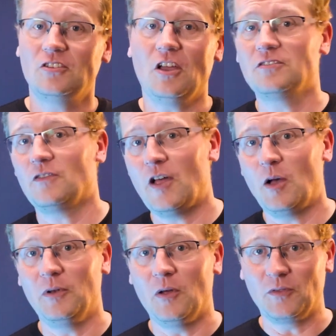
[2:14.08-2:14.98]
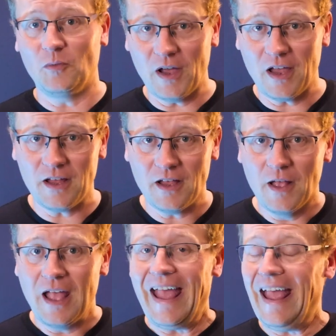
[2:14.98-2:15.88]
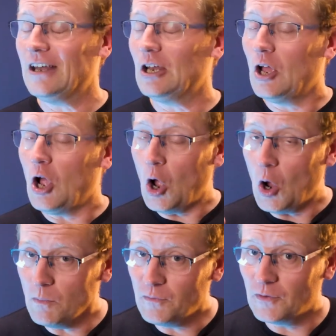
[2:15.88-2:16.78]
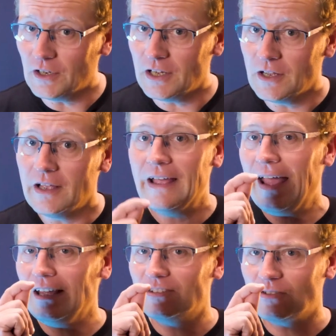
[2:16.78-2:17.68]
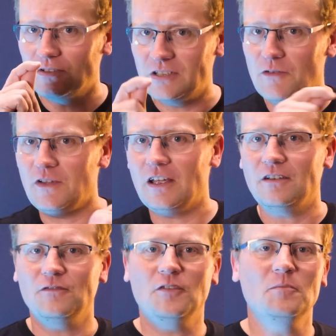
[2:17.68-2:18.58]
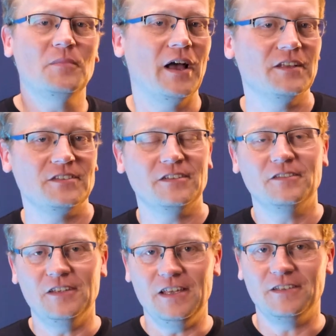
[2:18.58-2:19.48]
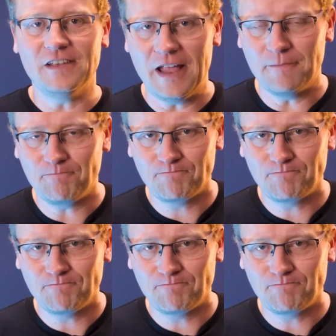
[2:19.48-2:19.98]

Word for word: tons of help along the way, and hopefully a certificate from passing the exam.